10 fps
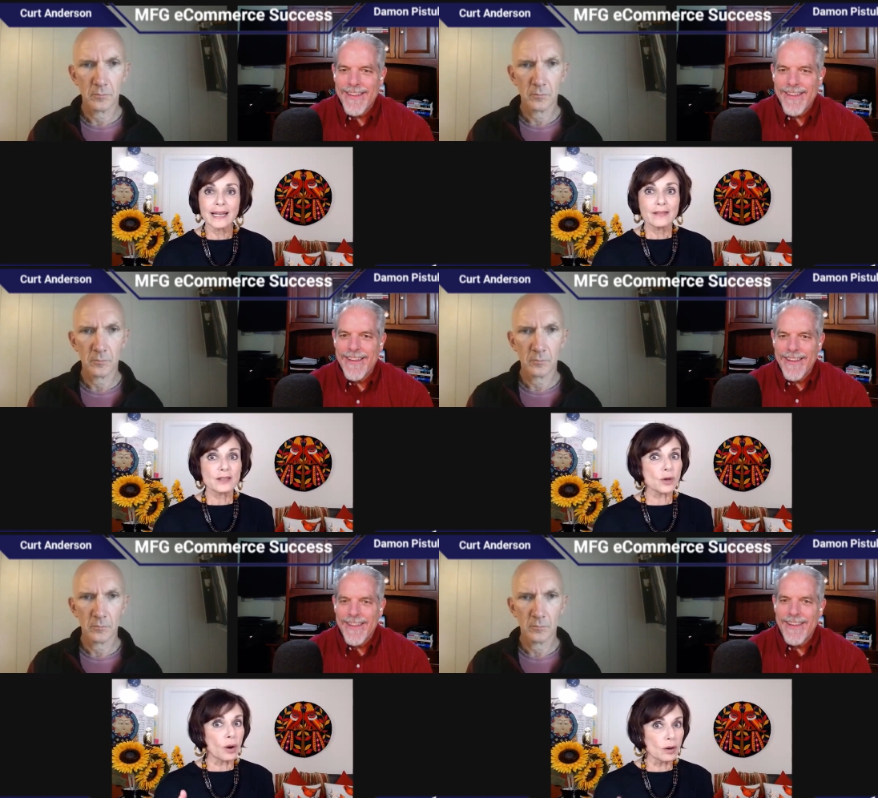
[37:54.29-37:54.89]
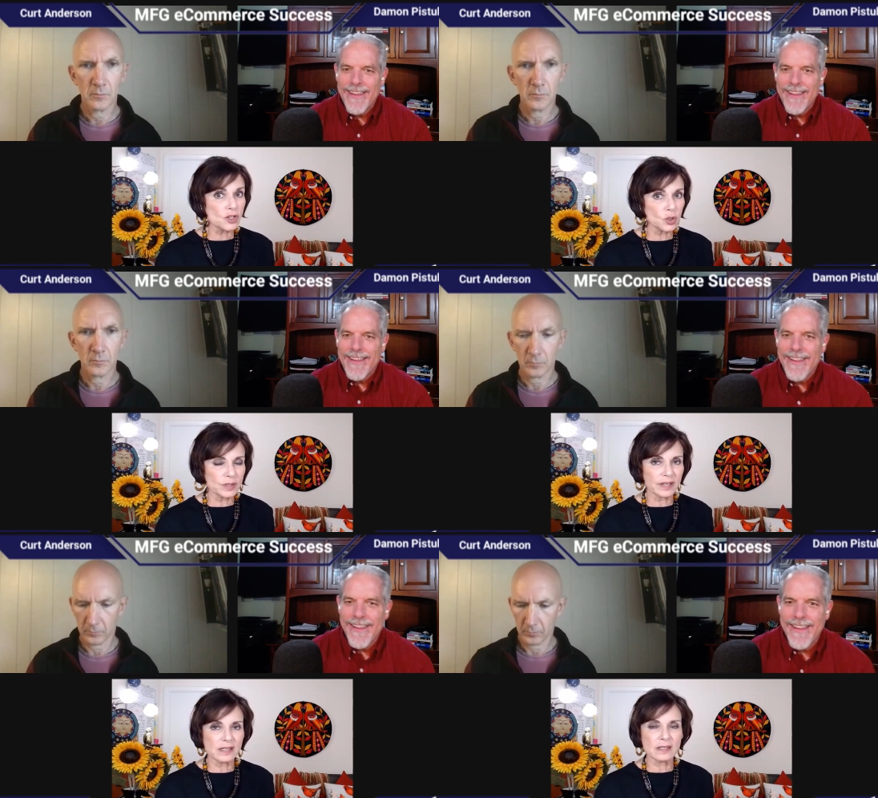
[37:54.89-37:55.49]
Speaker 1: There's also a
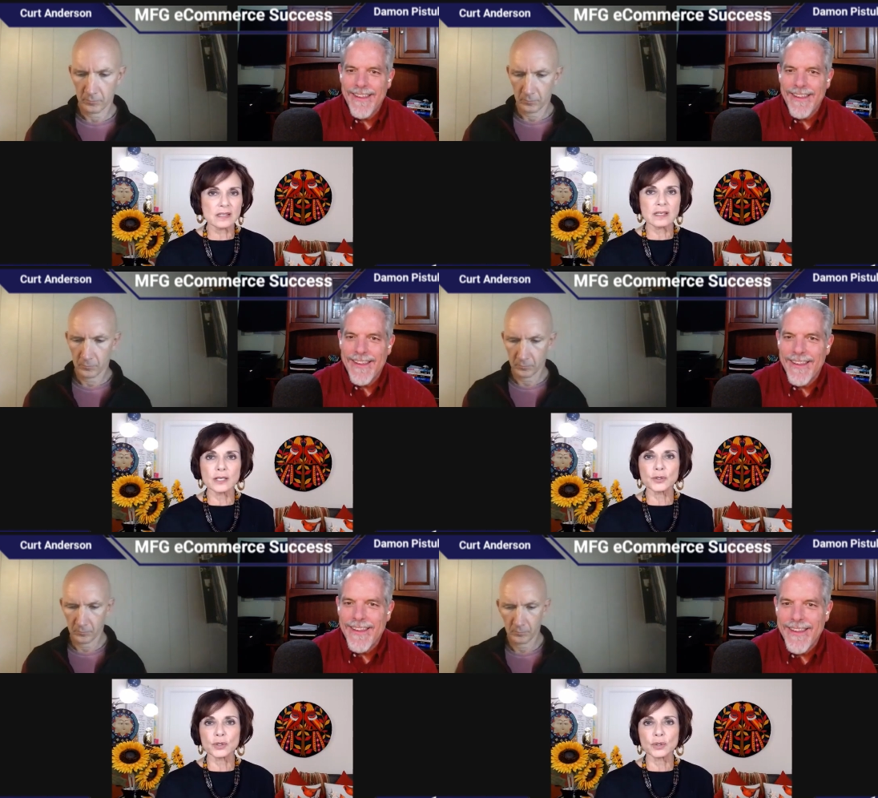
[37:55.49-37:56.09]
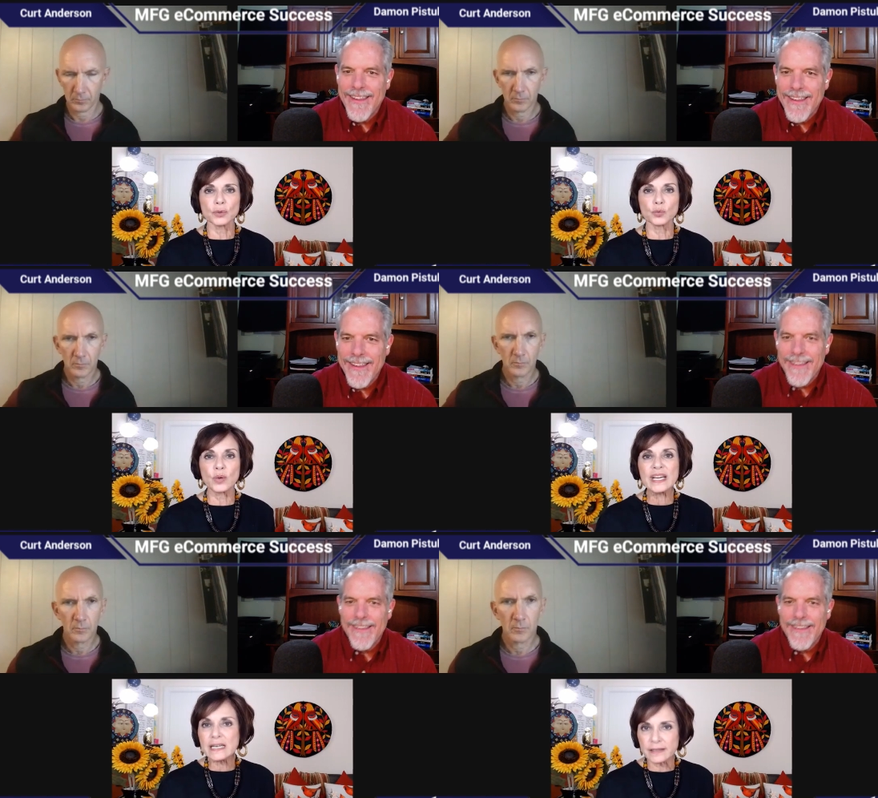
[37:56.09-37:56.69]
tendency to
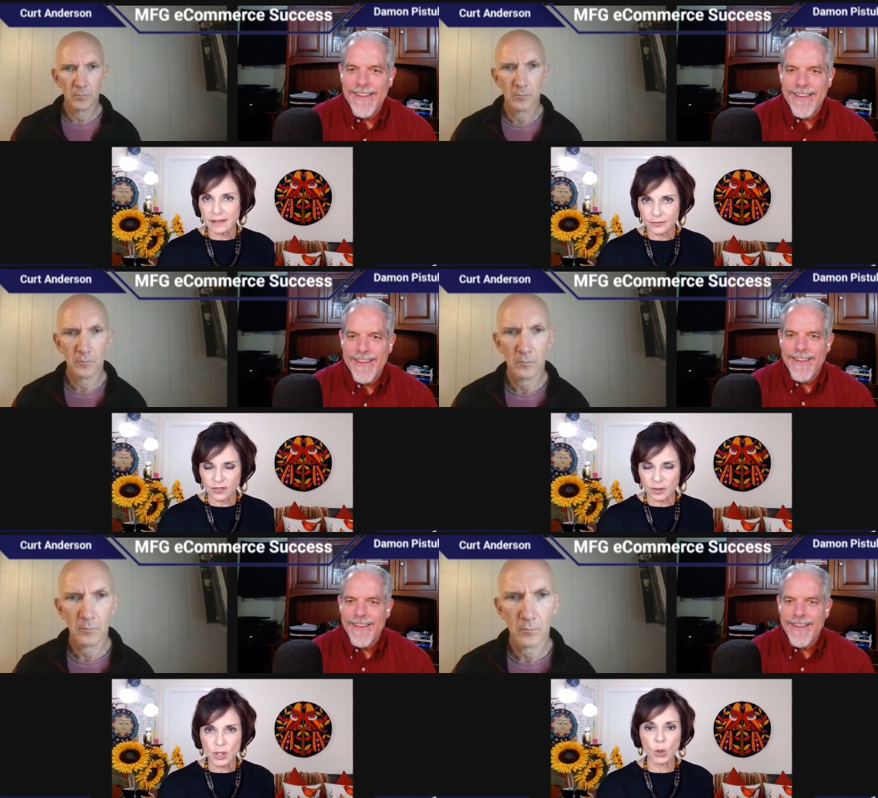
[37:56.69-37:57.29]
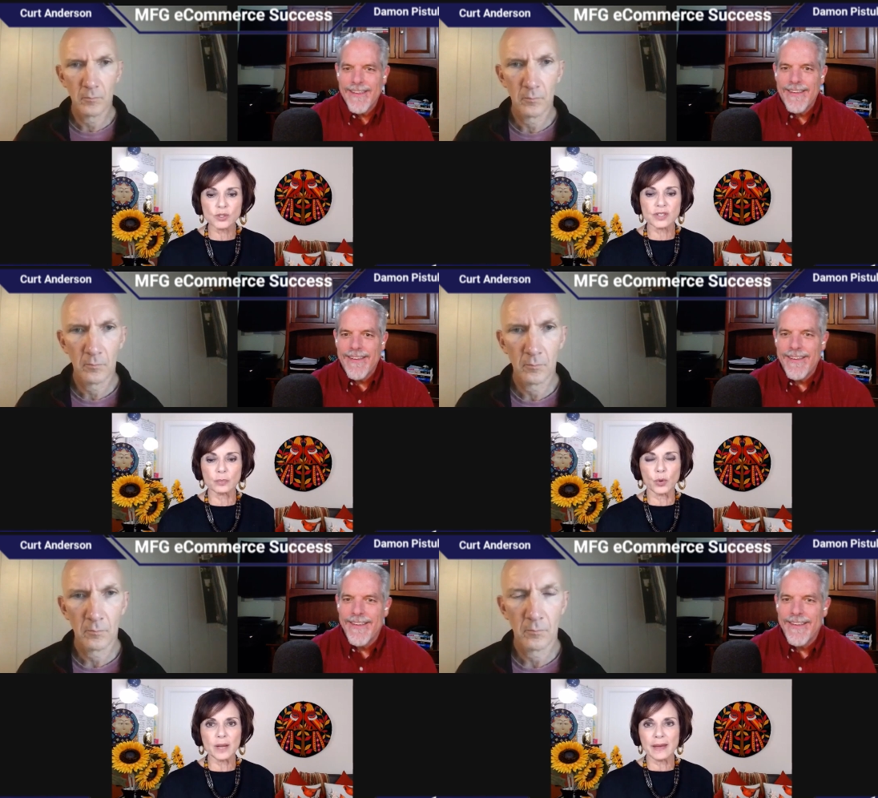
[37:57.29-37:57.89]
read from notes that
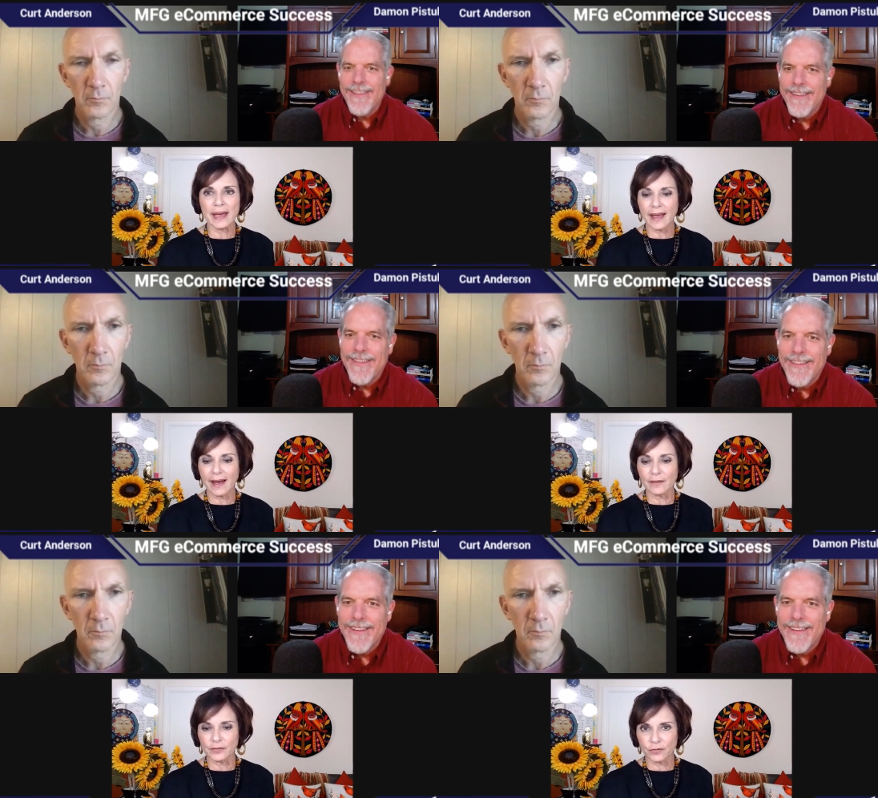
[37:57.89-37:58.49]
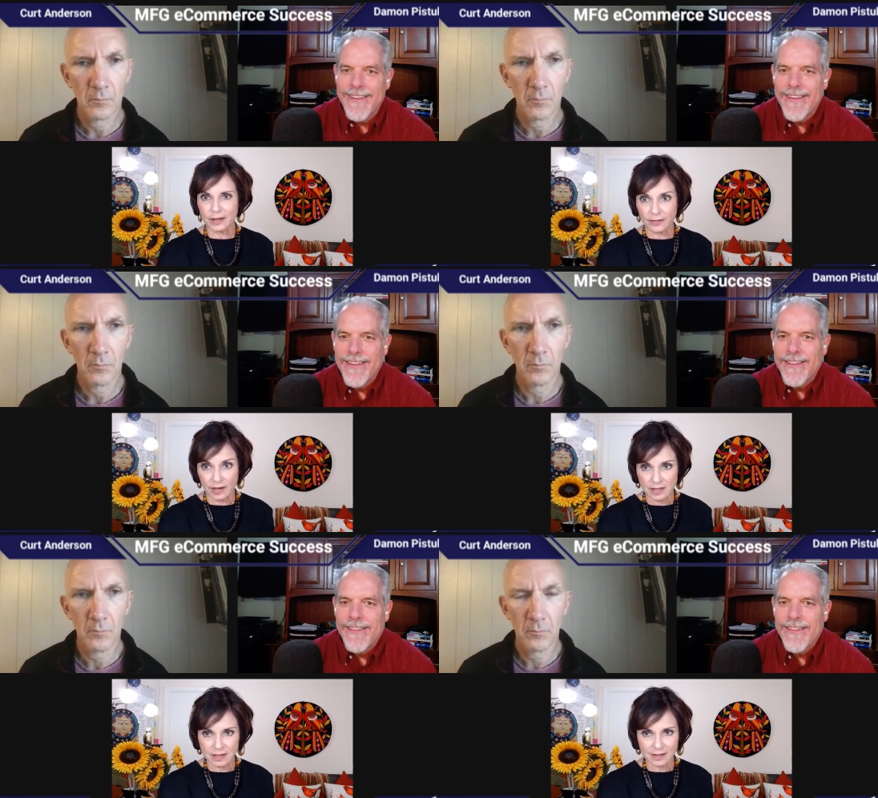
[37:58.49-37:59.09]
we may have in front of
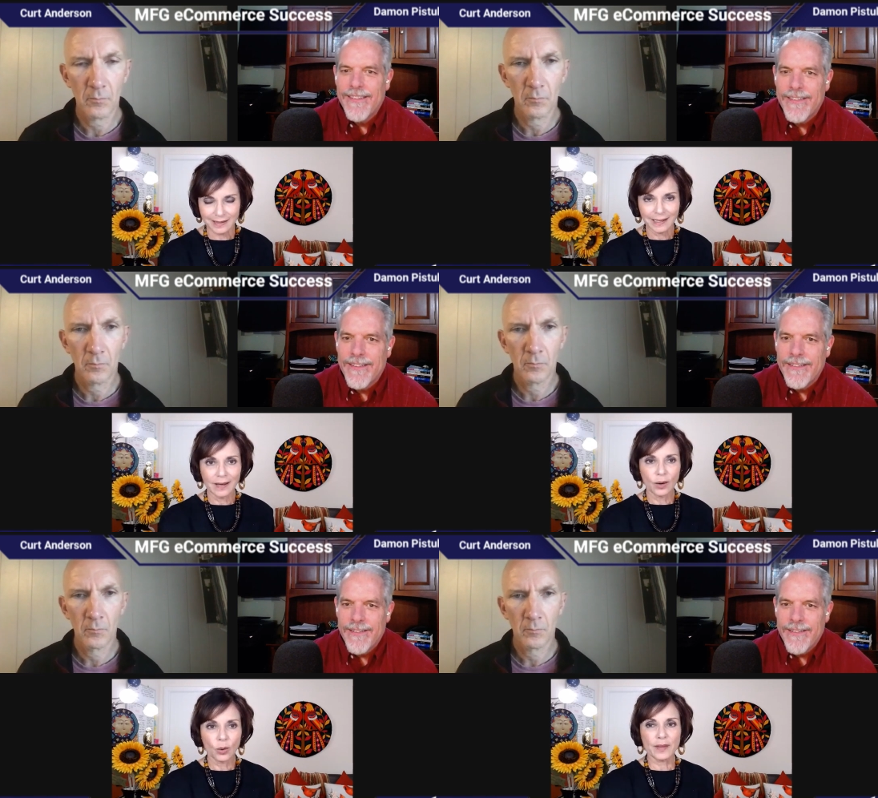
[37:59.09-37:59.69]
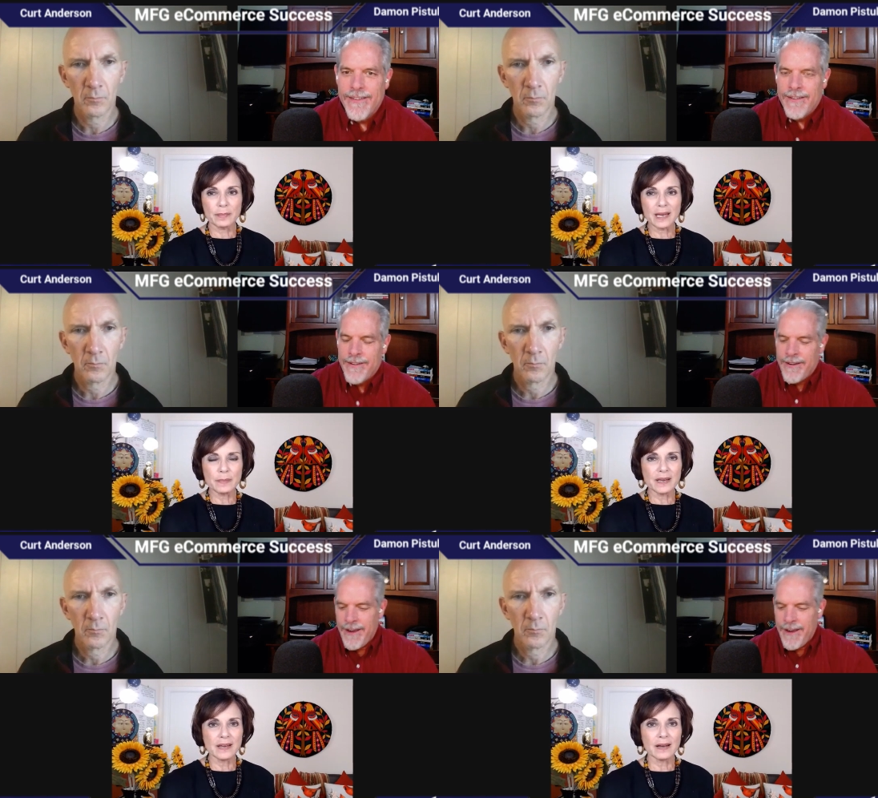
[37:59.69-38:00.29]
us, or that may
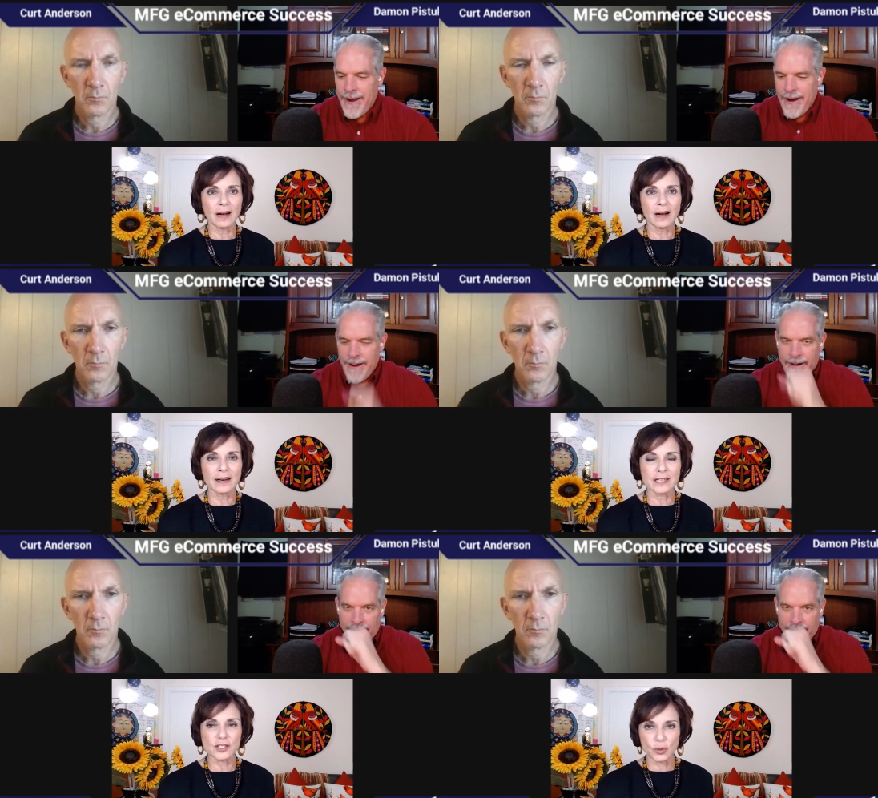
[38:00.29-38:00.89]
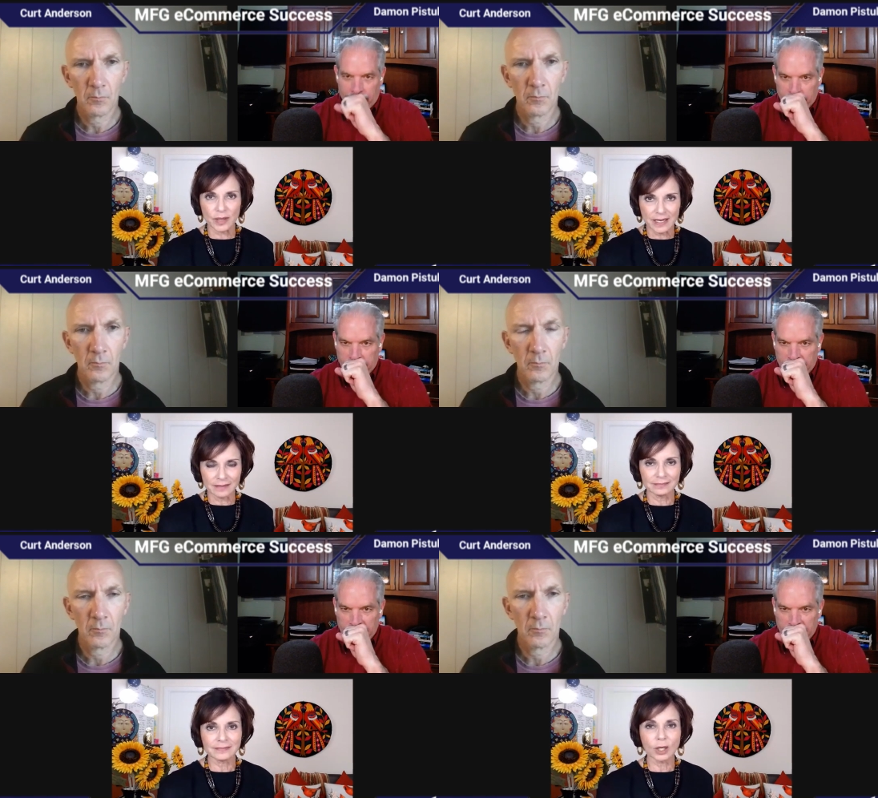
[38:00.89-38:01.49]
be on a
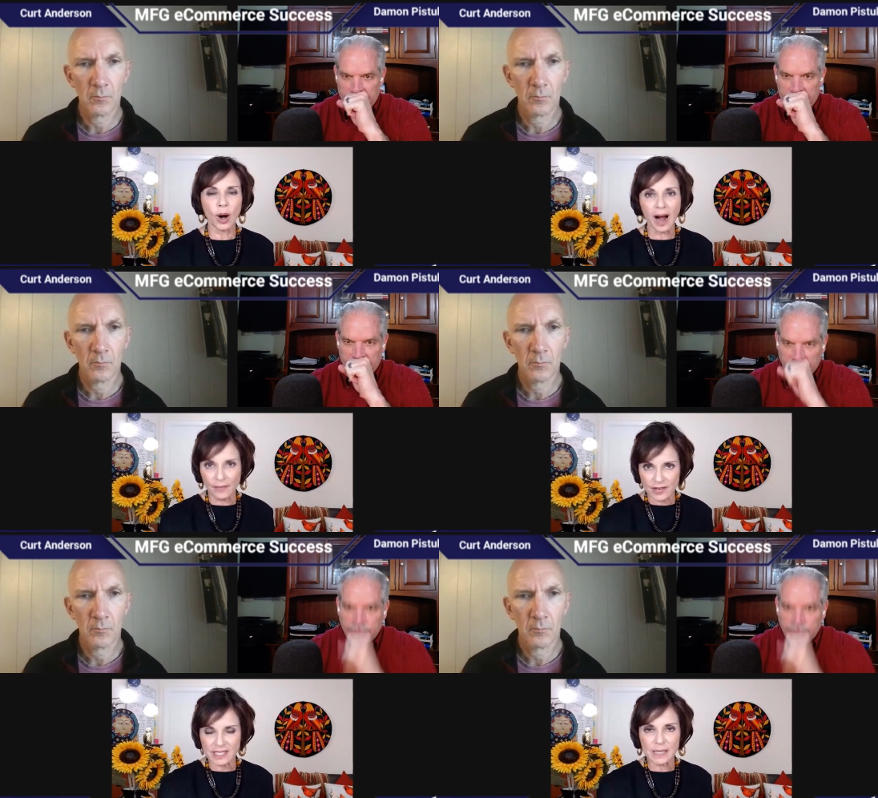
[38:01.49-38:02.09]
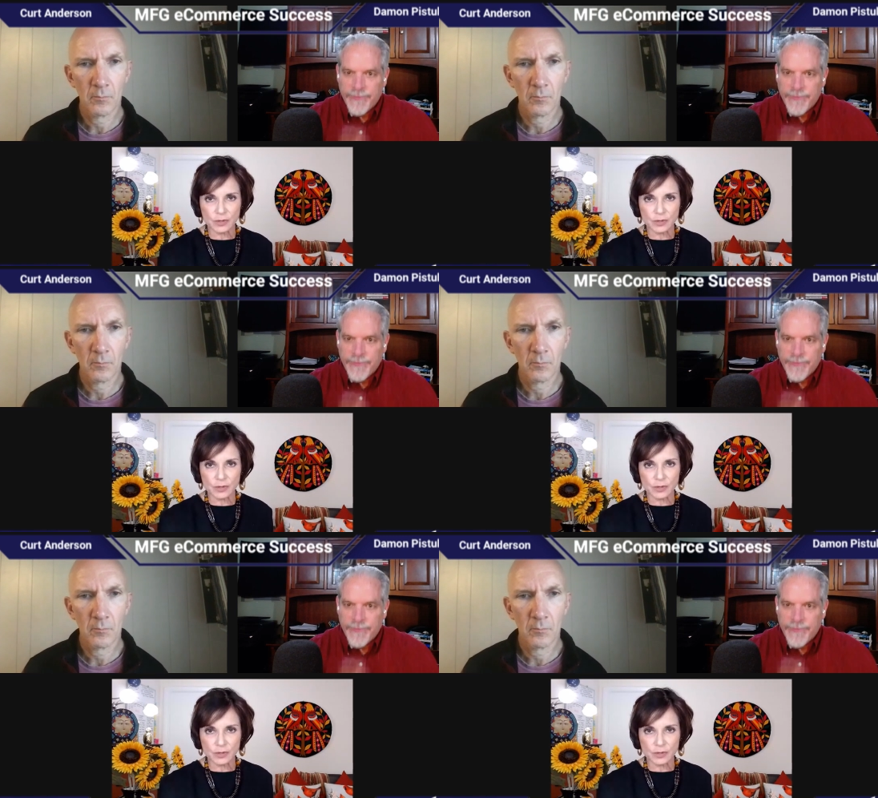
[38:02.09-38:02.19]
screen, on the same